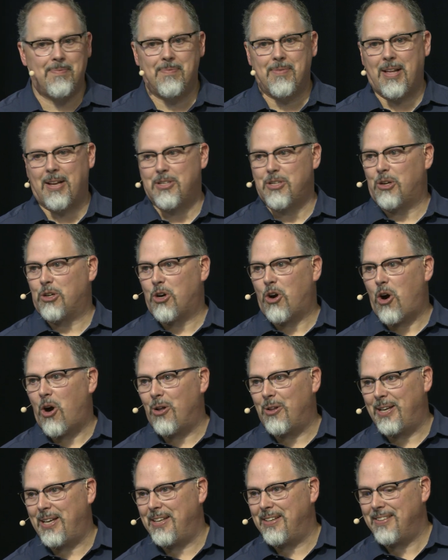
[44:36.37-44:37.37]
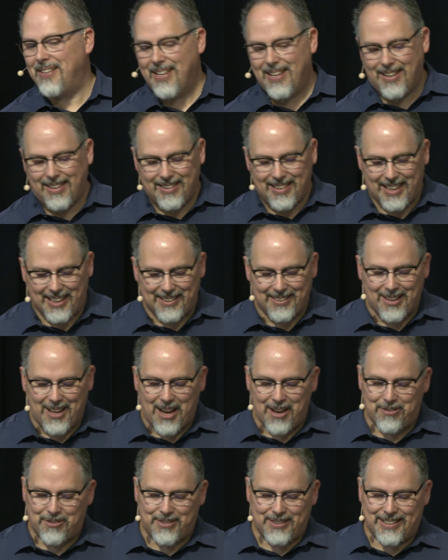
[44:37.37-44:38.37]
That is our calling in
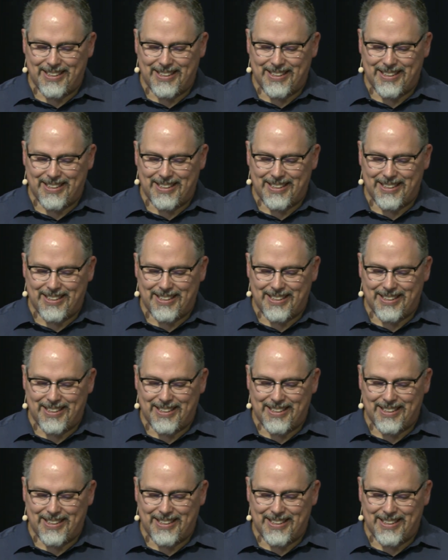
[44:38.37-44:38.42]
life.